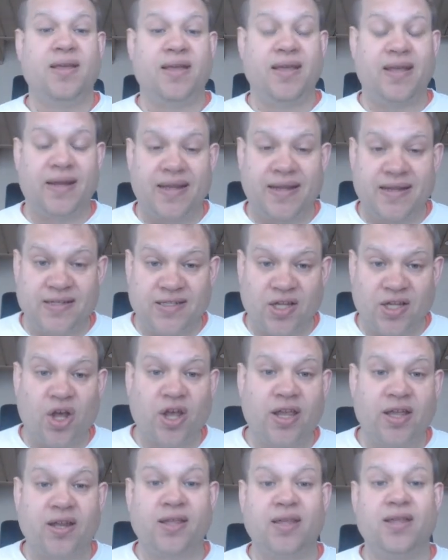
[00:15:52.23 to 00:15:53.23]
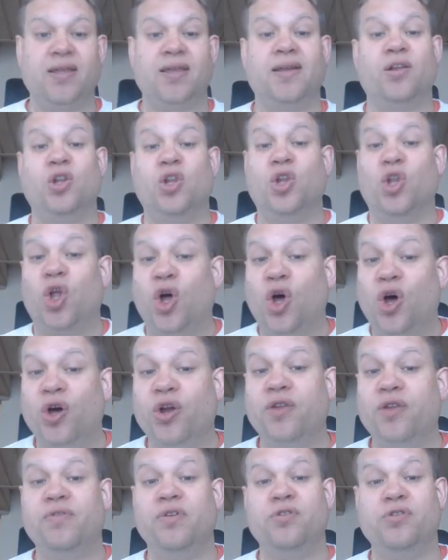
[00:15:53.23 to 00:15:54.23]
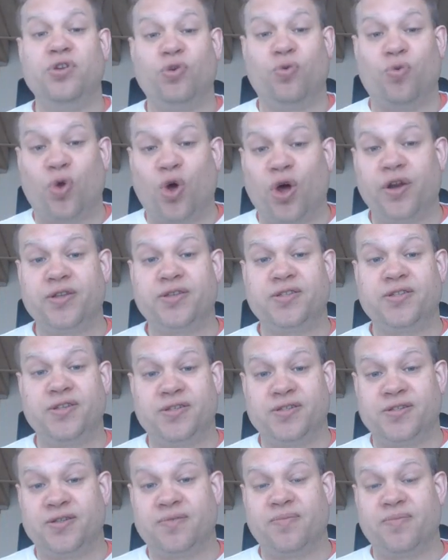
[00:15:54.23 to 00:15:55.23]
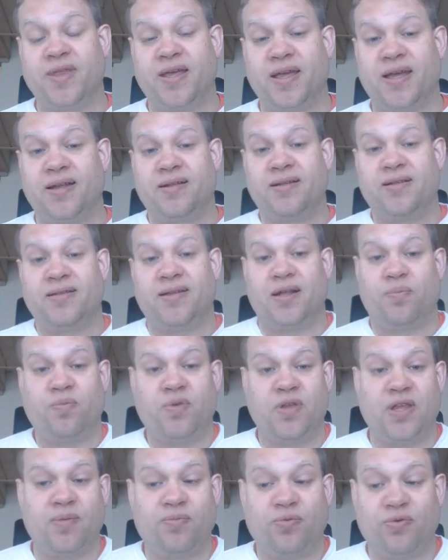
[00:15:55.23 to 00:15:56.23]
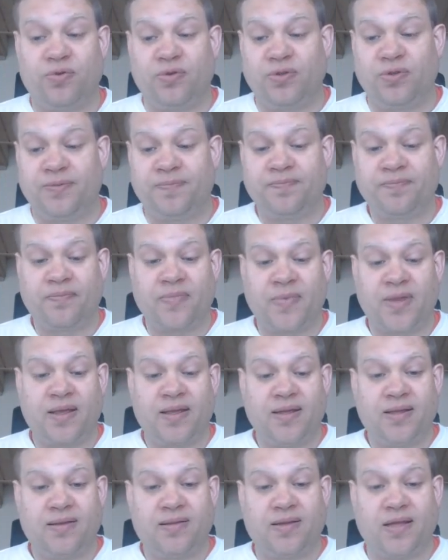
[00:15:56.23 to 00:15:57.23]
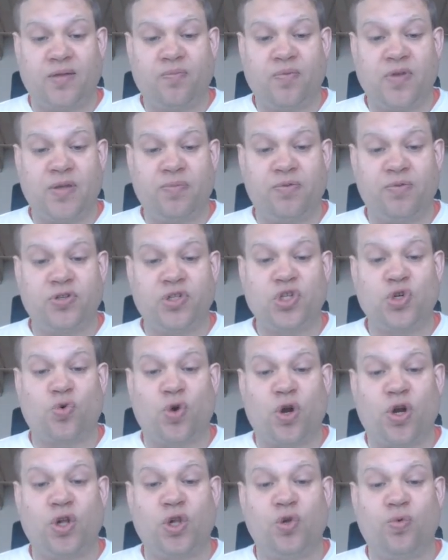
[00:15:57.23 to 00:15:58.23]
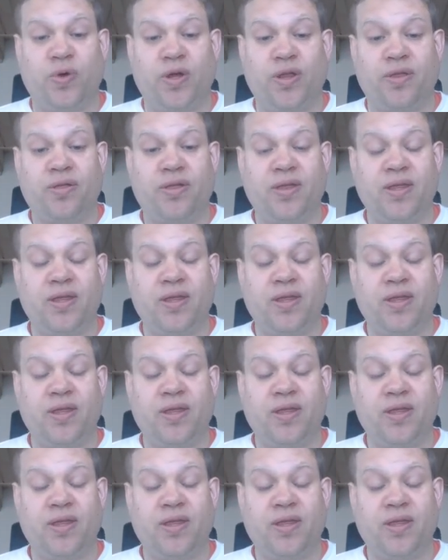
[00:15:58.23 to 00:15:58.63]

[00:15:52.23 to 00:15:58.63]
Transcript: and anxiety and a lot of the neuroticism that people struggle with.